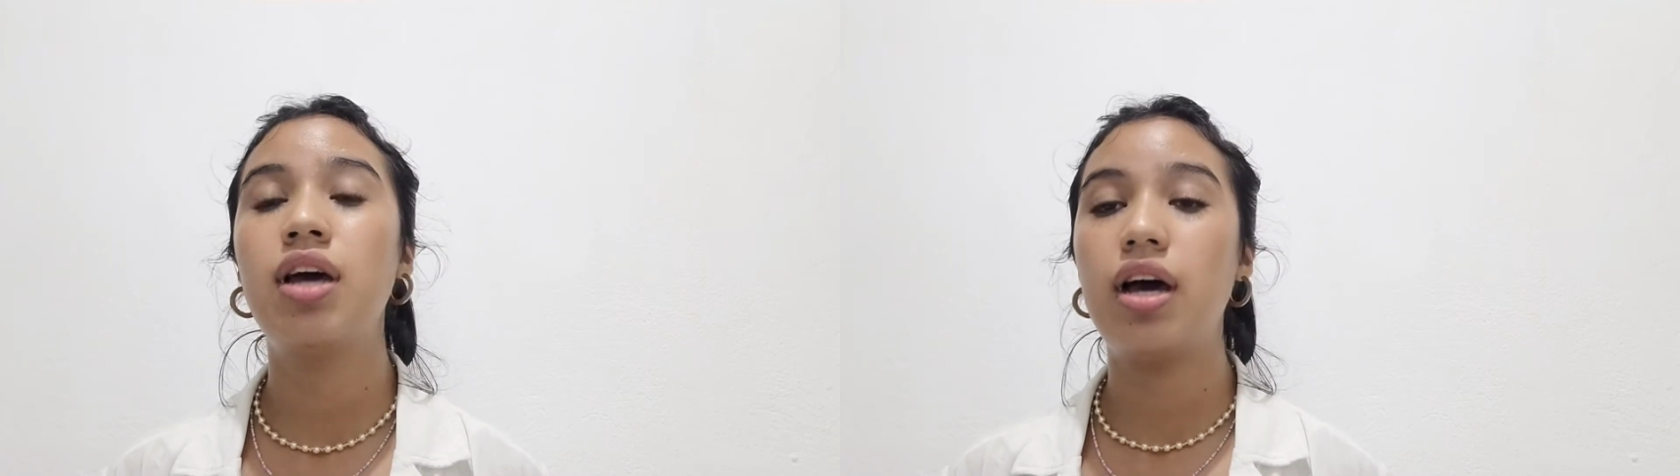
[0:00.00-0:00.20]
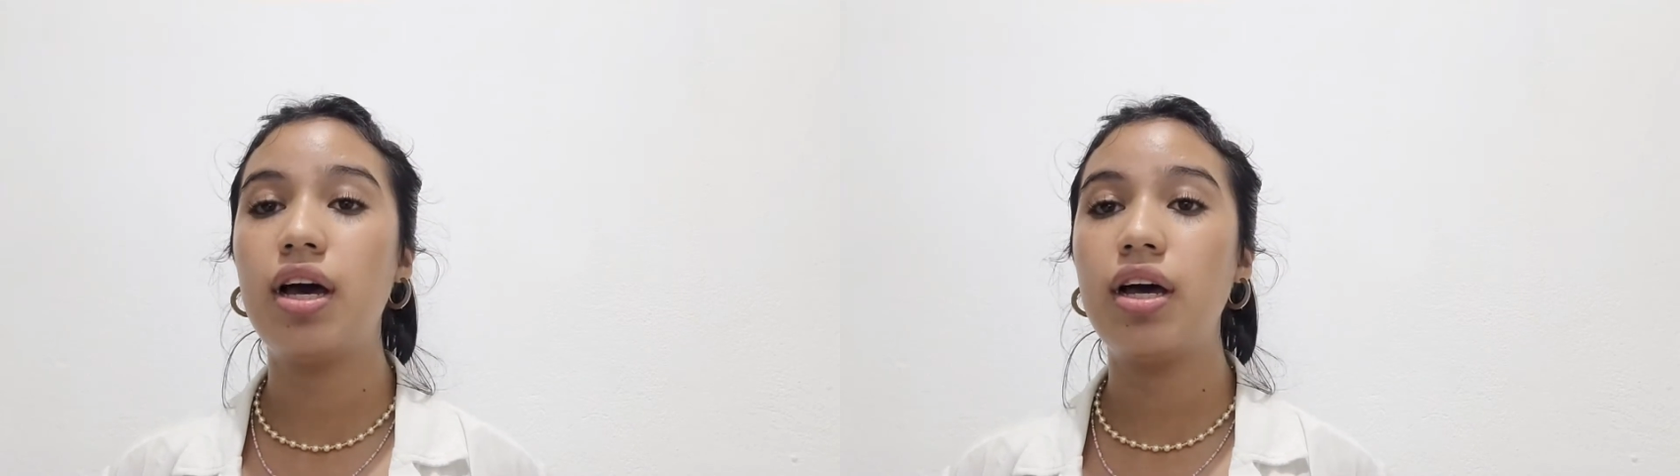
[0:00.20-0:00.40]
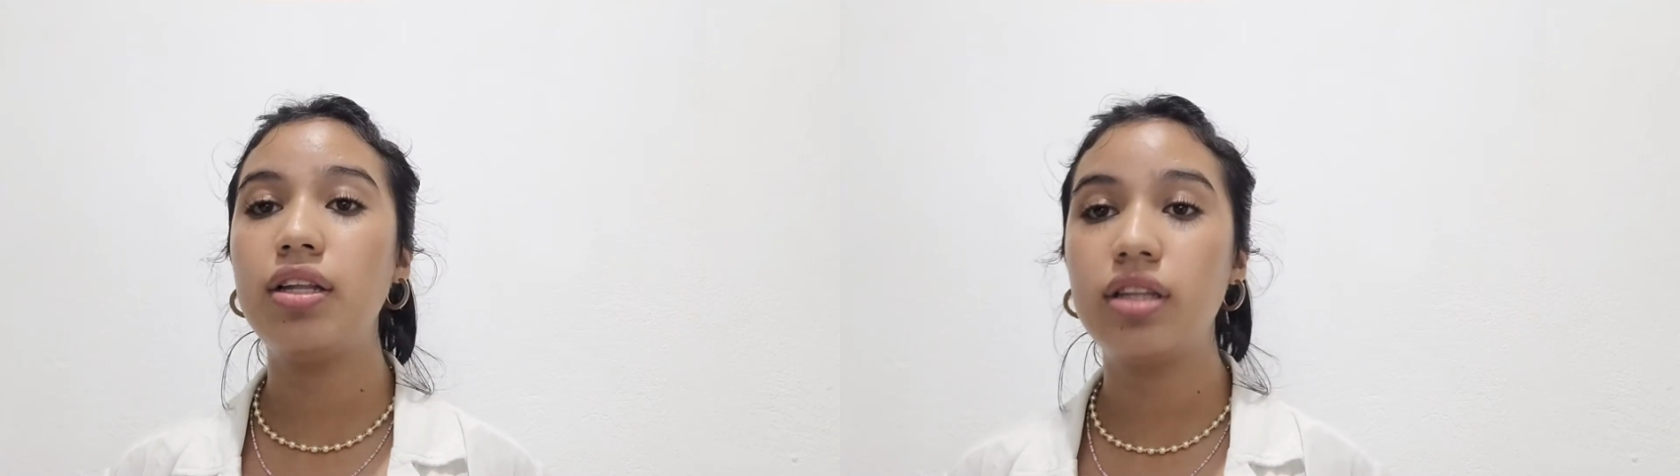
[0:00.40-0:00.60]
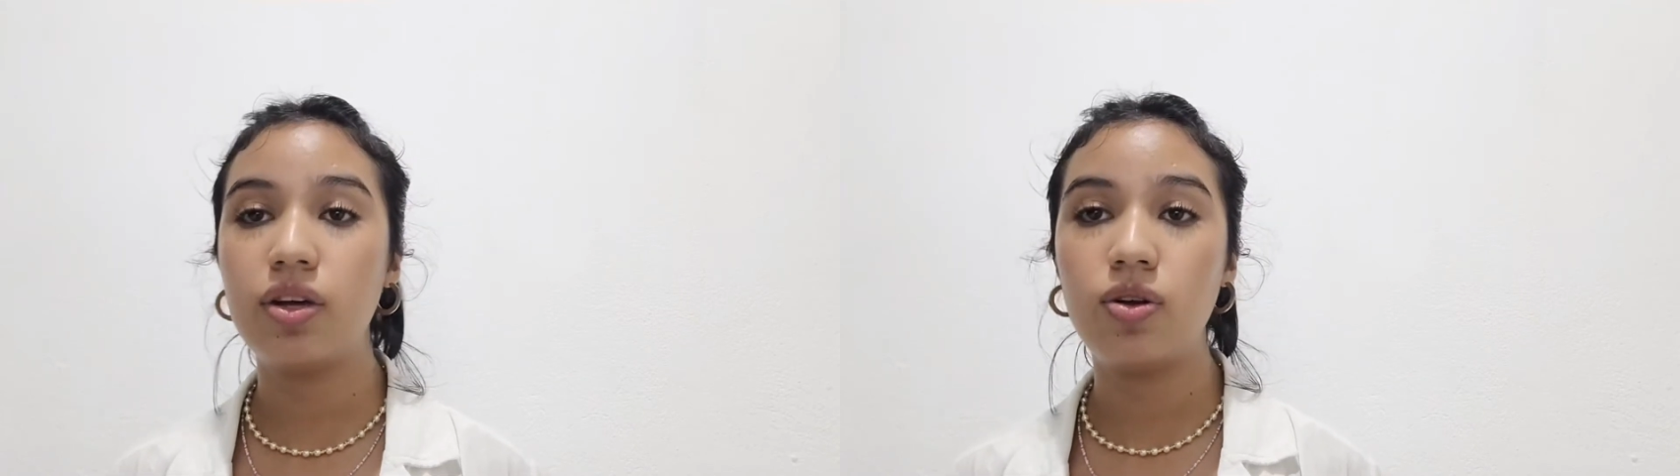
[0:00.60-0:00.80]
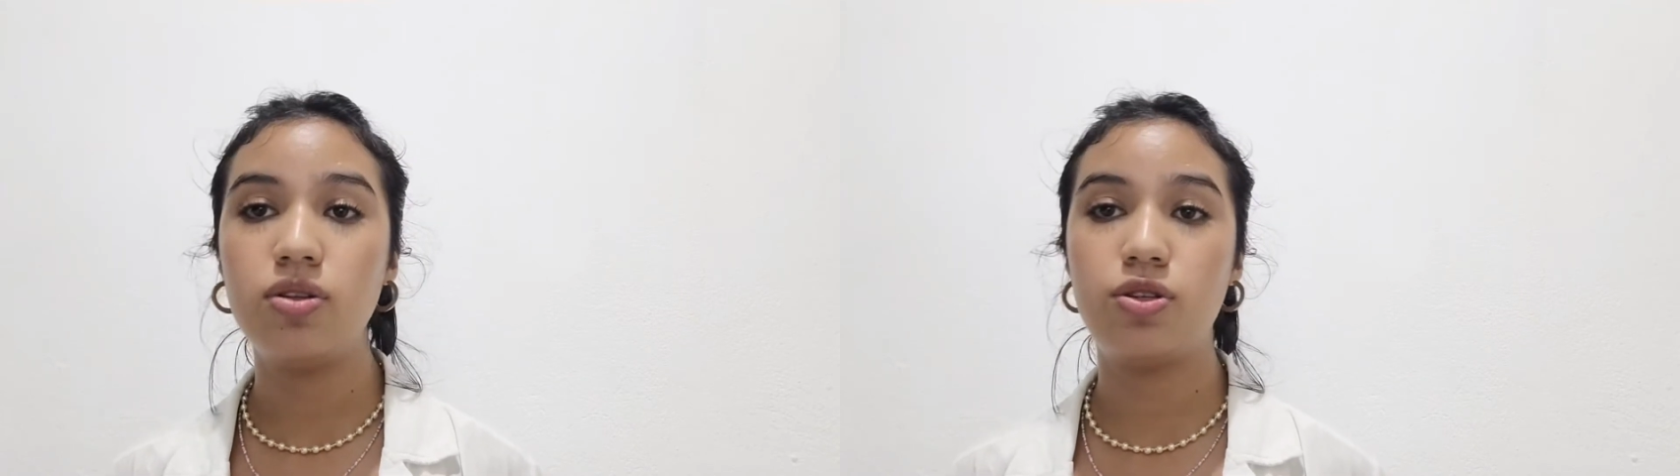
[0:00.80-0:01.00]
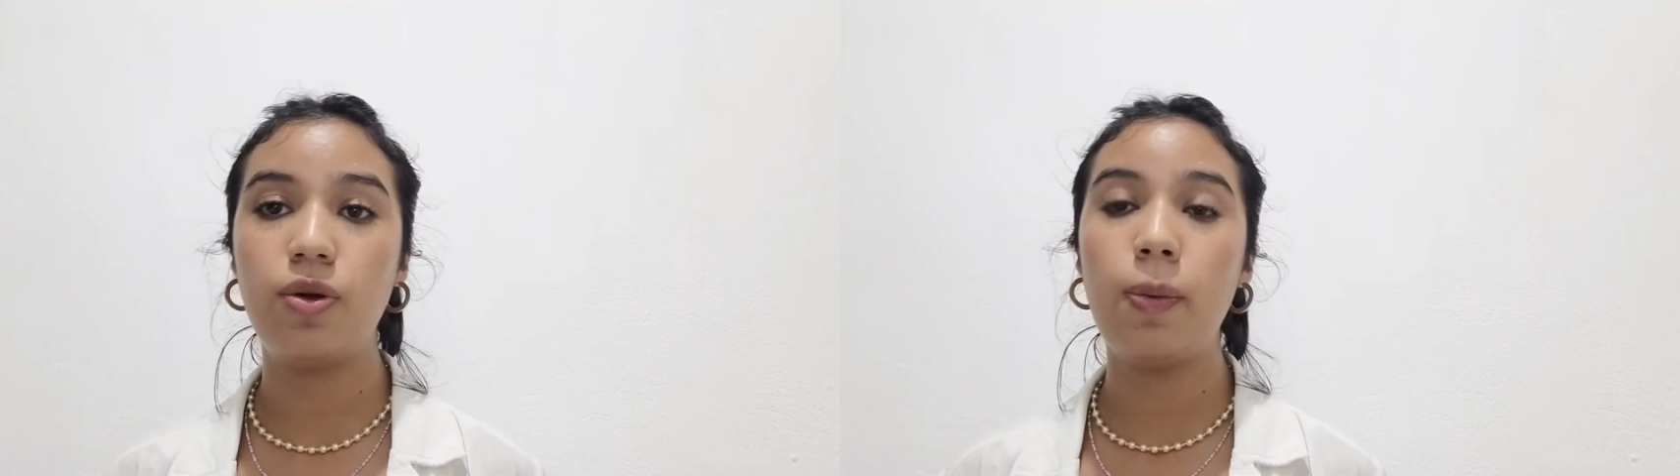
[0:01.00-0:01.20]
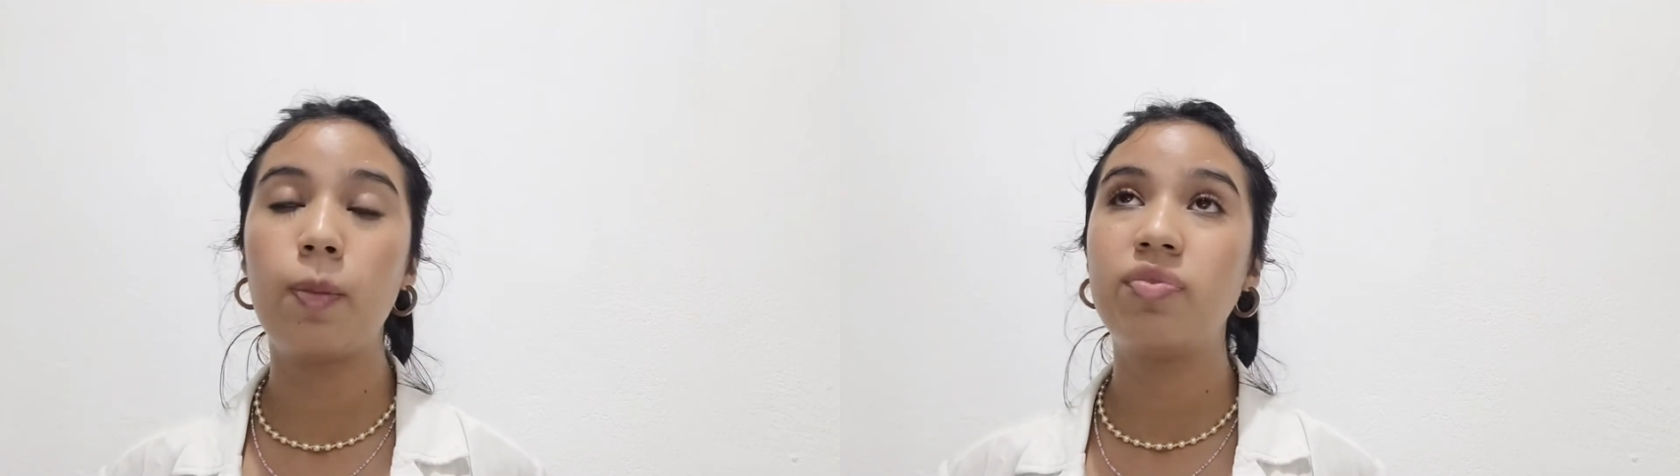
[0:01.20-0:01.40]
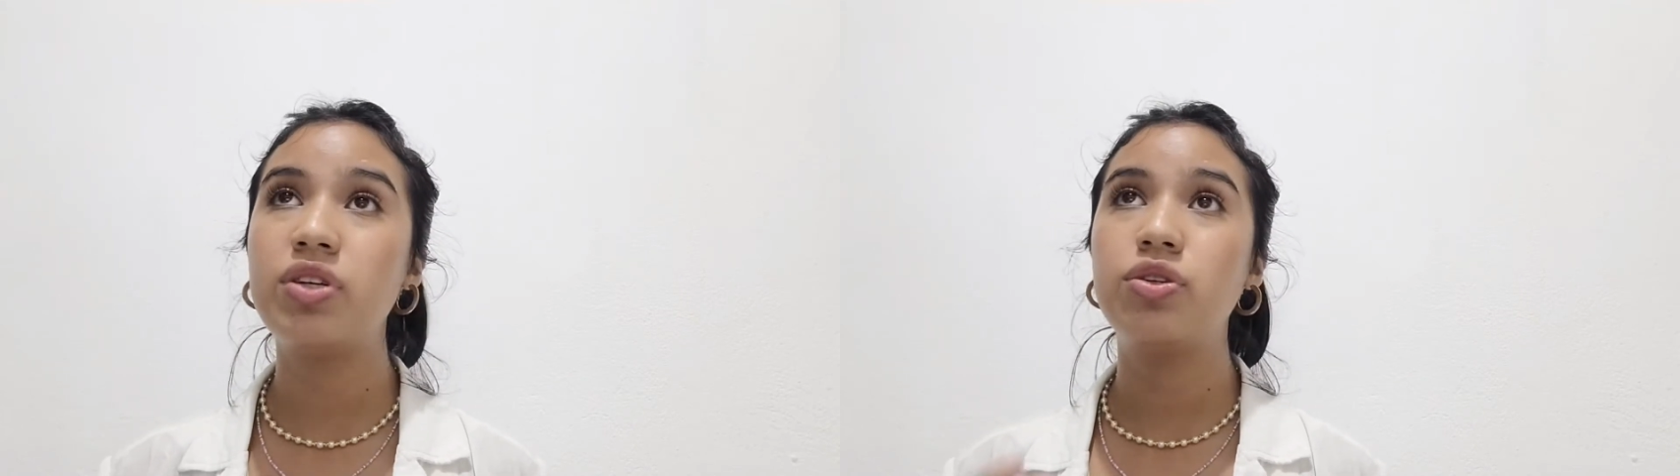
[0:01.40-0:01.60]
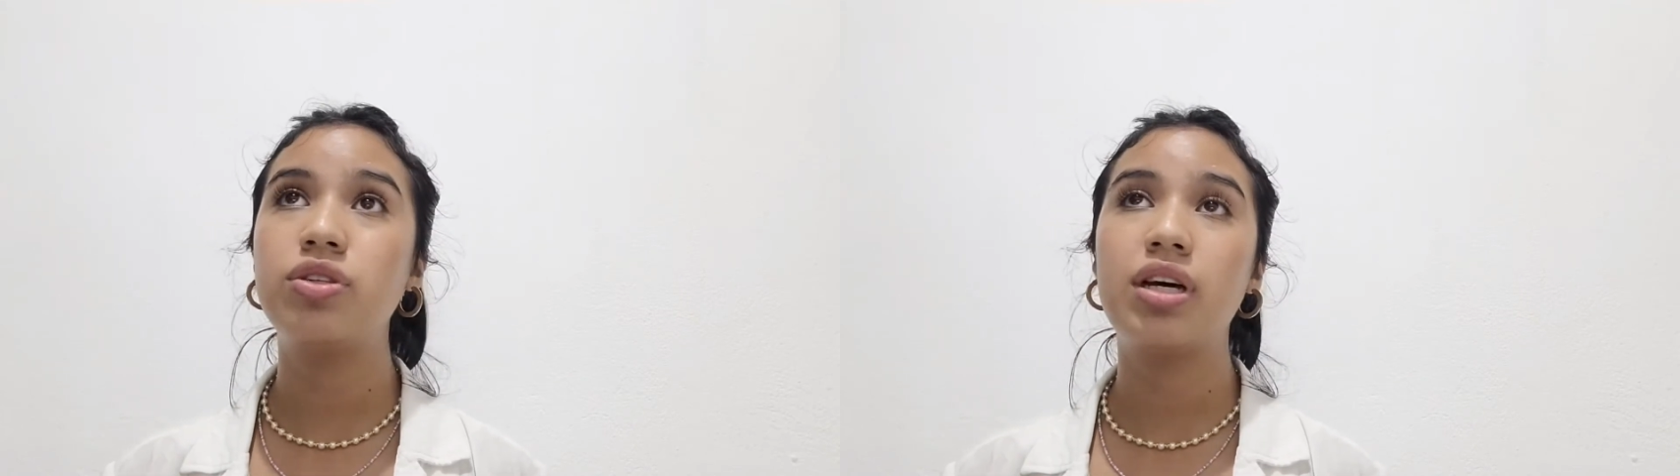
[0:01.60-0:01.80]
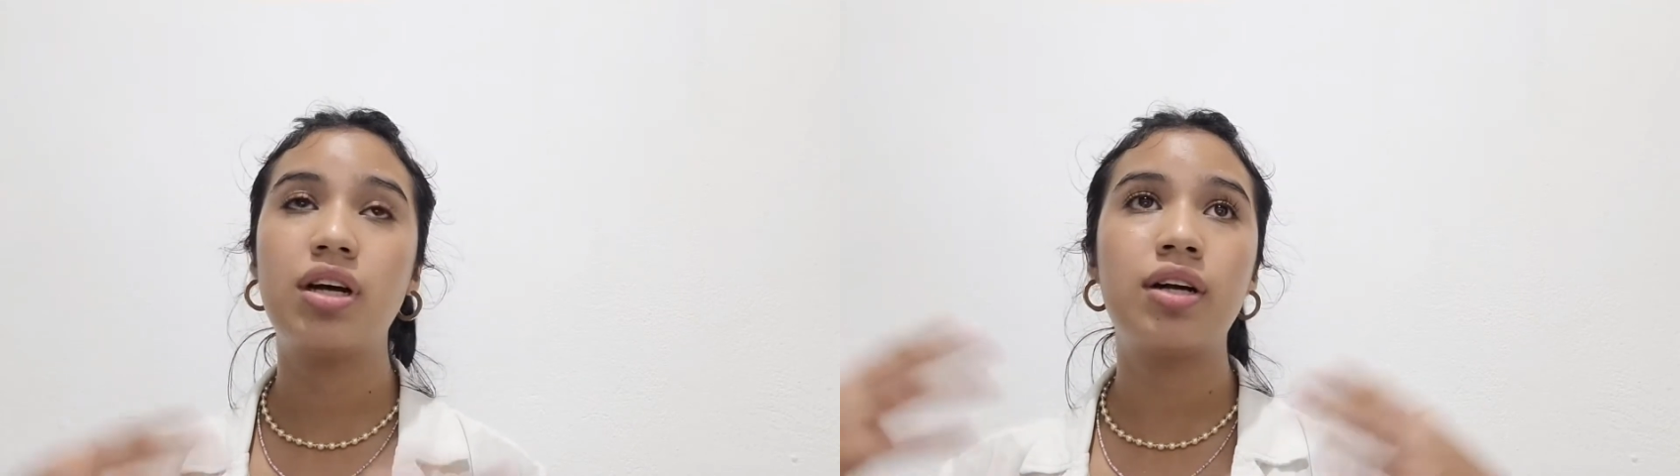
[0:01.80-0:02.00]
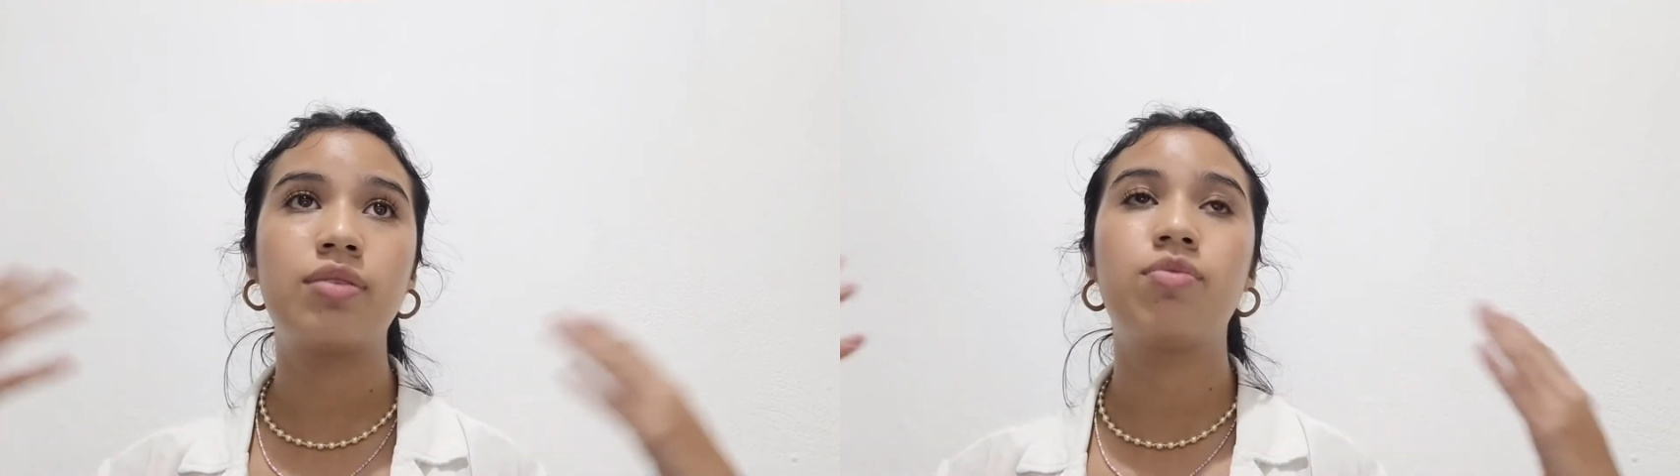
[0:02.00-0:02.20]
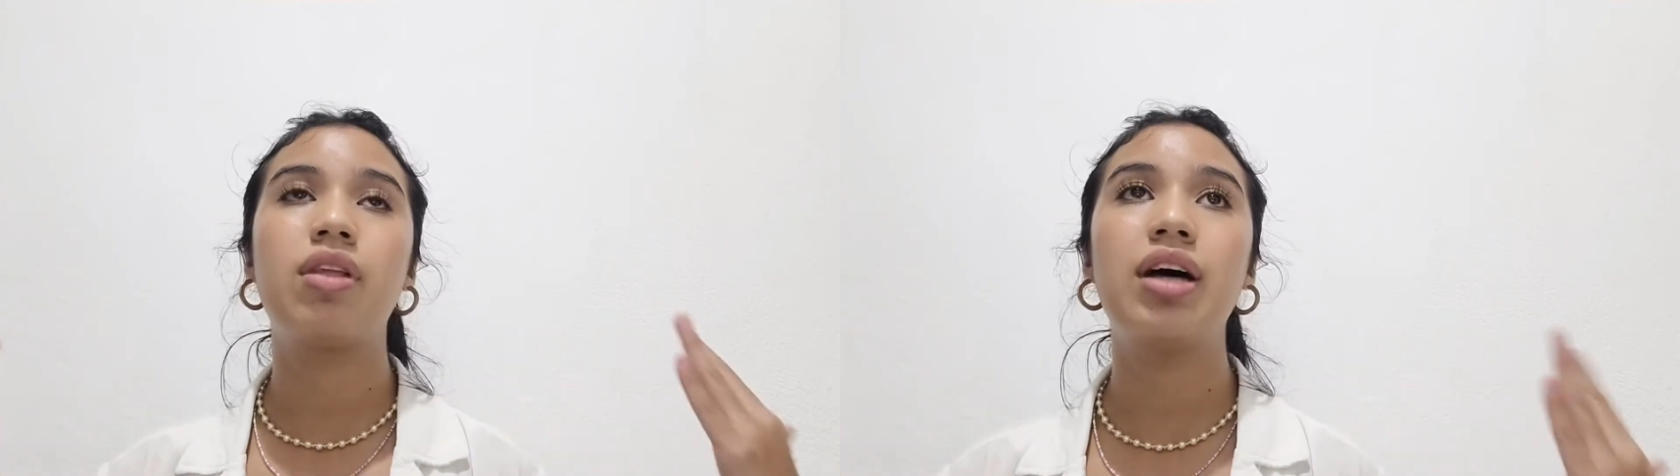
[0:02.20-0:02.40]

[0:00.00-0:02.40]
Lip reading: and also the shoes are